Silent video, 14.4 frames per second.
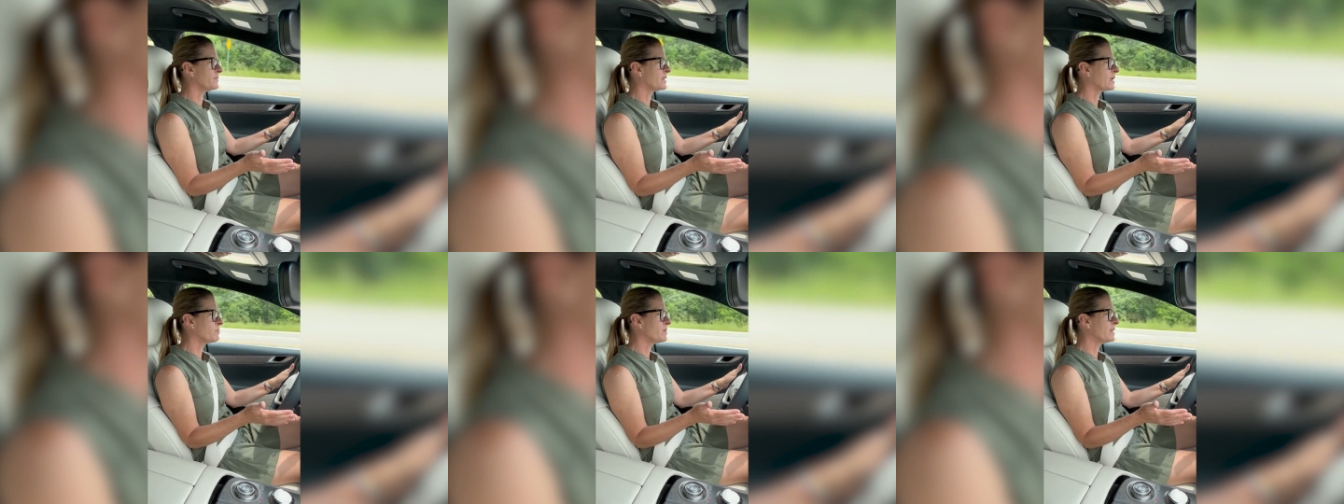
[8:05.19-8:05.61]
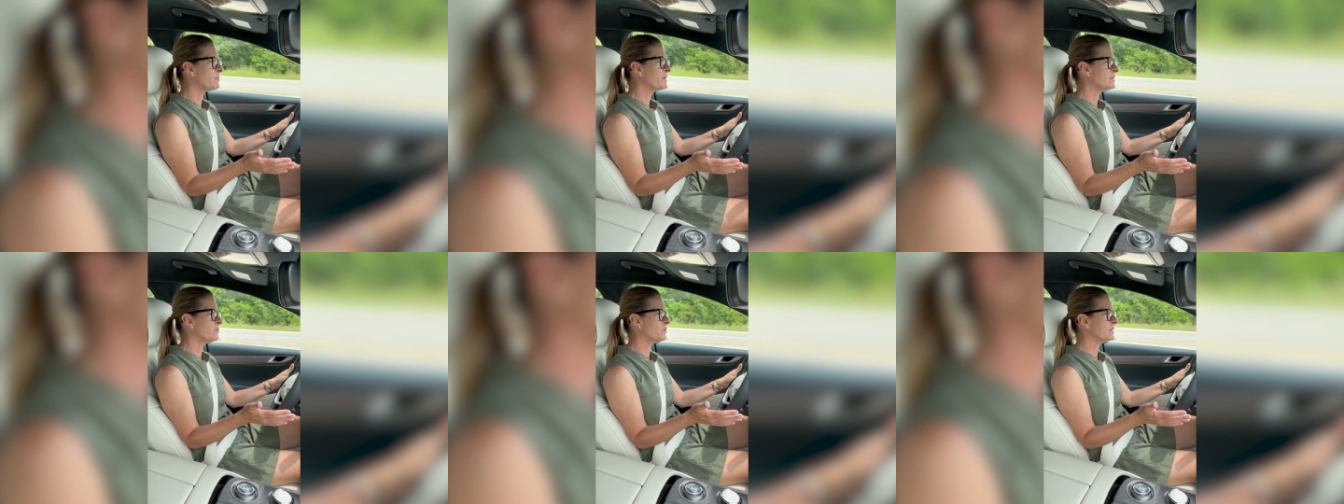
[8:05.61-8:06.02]
can be a
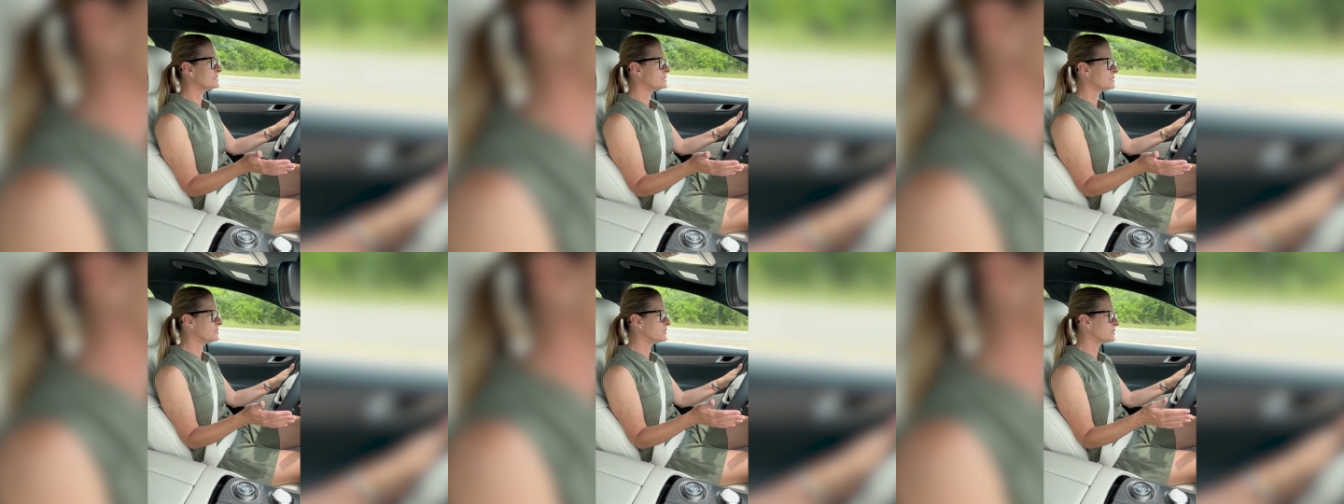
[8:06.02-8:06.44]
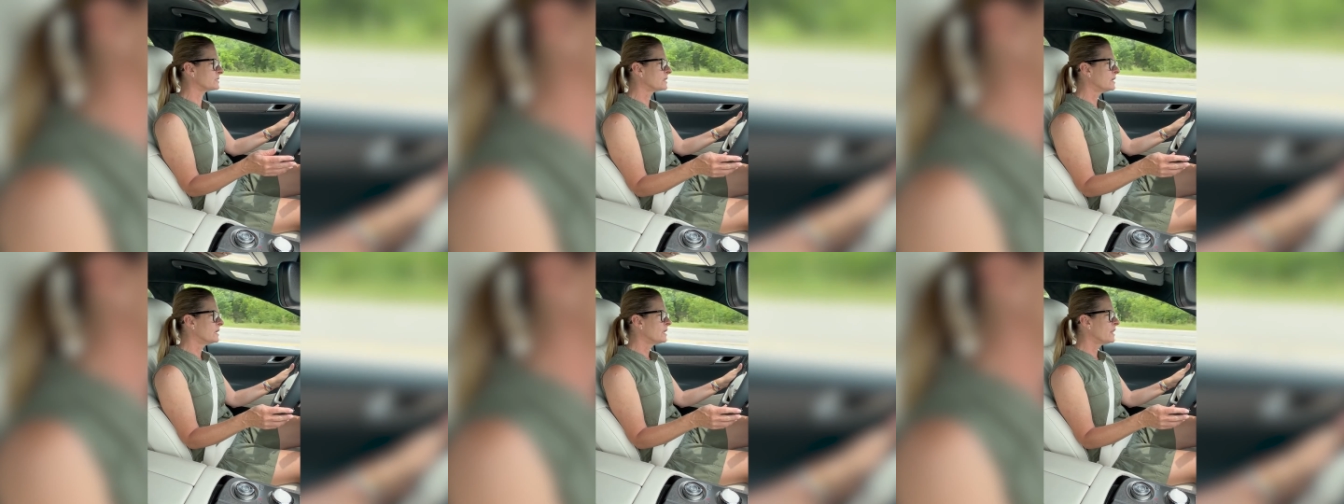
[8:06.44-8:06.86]
bit noisier
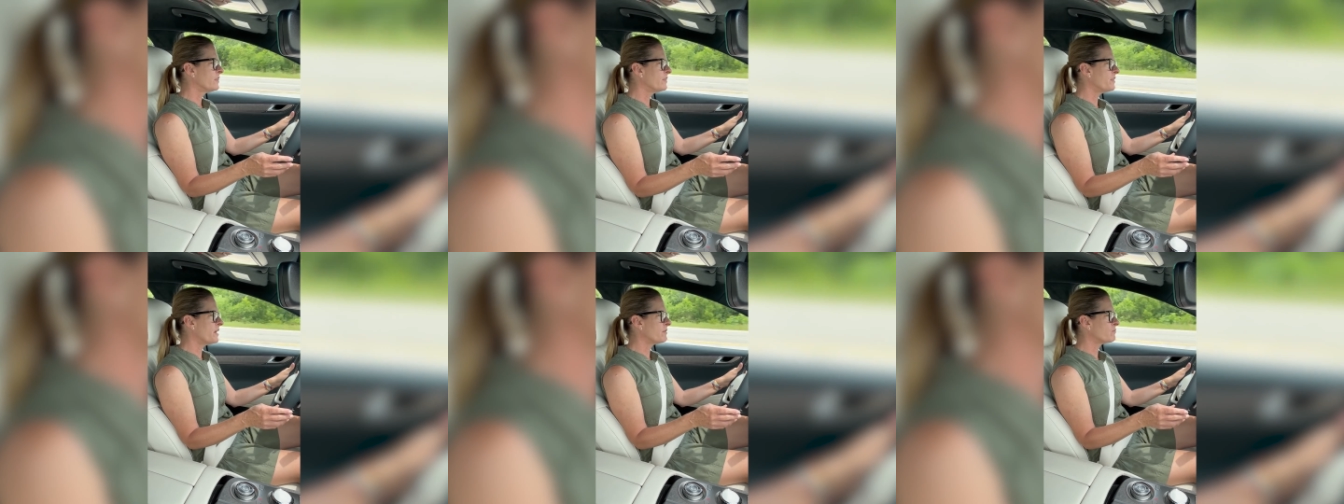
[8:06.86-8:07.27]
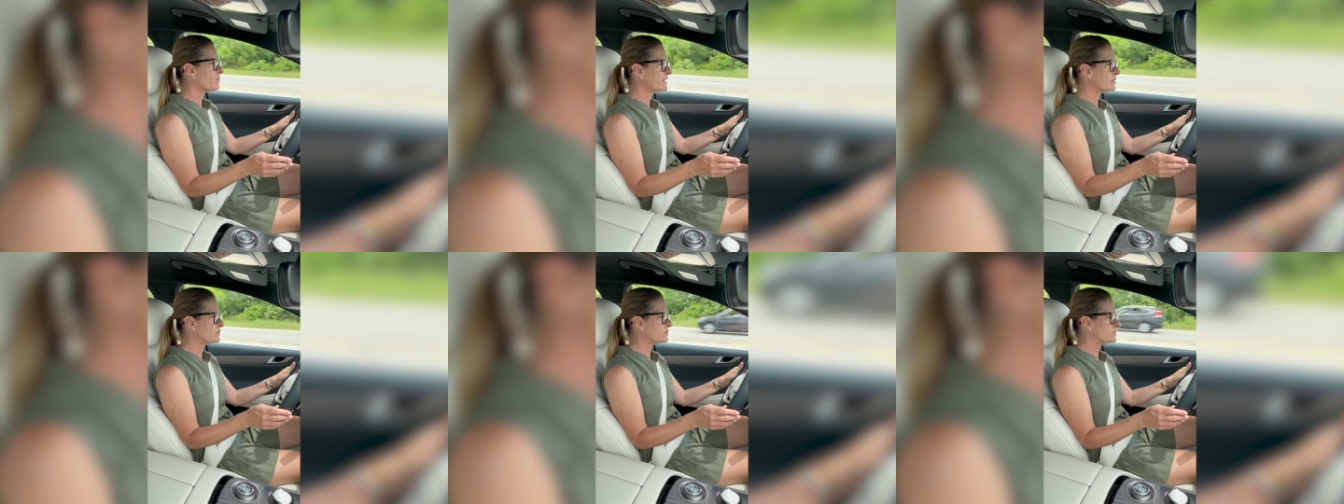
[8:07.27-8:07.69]
than
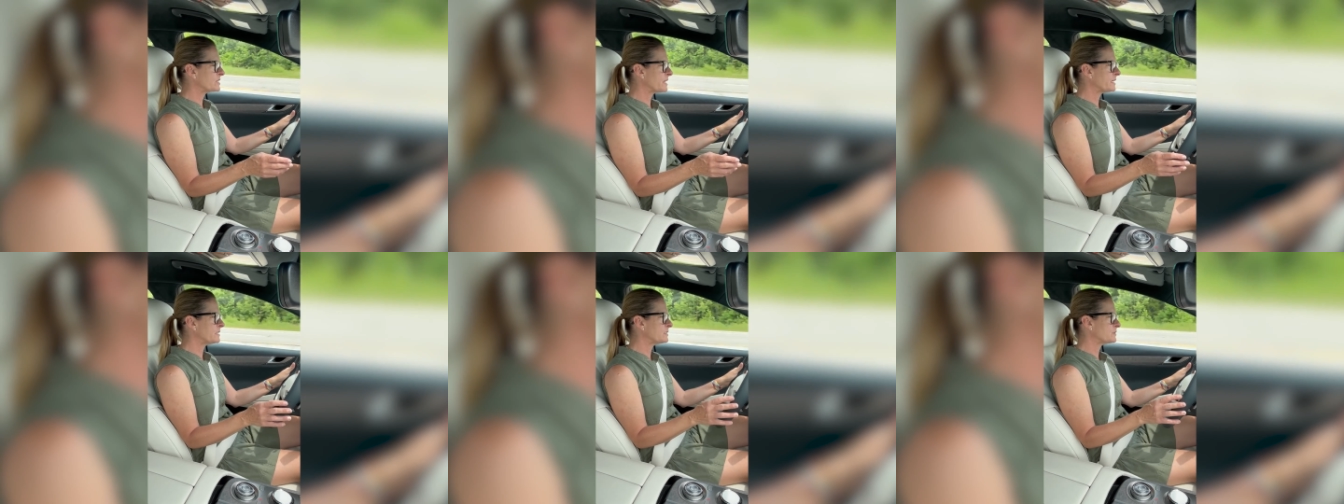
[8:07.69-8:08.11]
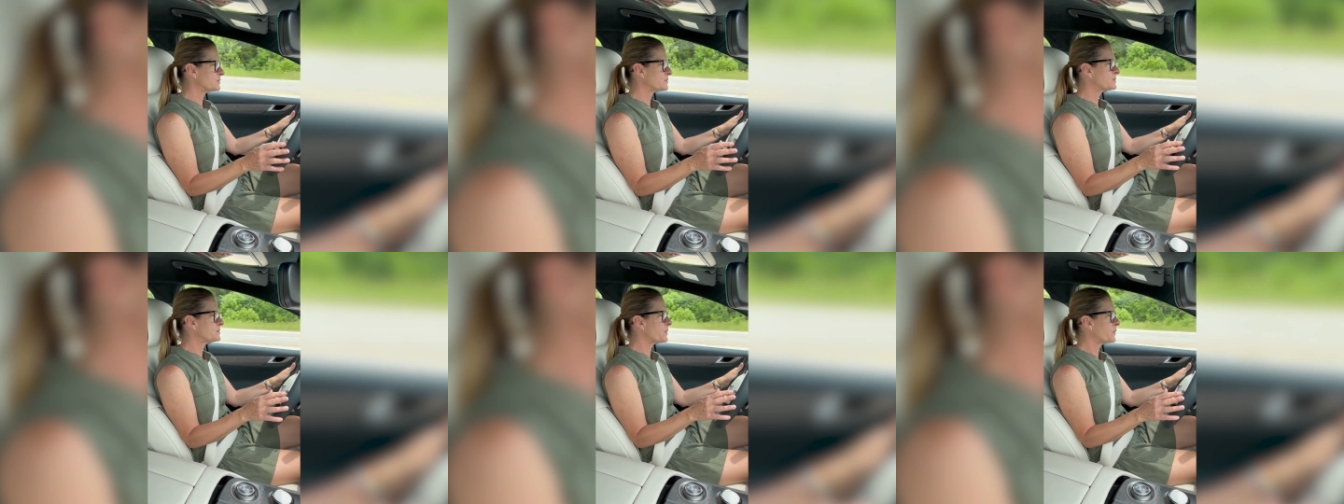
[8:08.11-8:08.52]
regular tires.
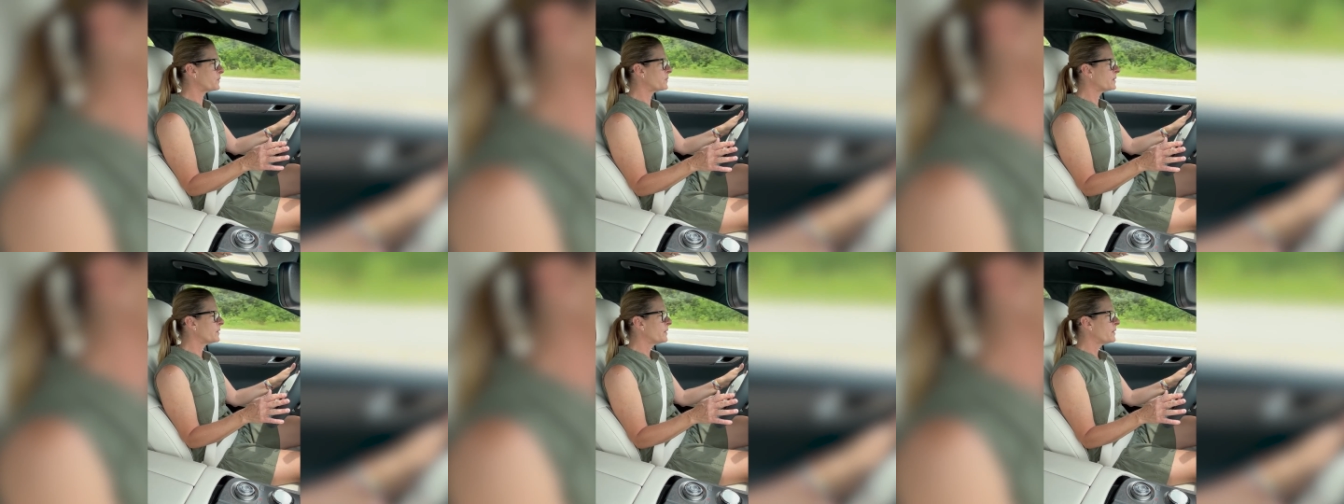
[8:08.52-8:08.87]
So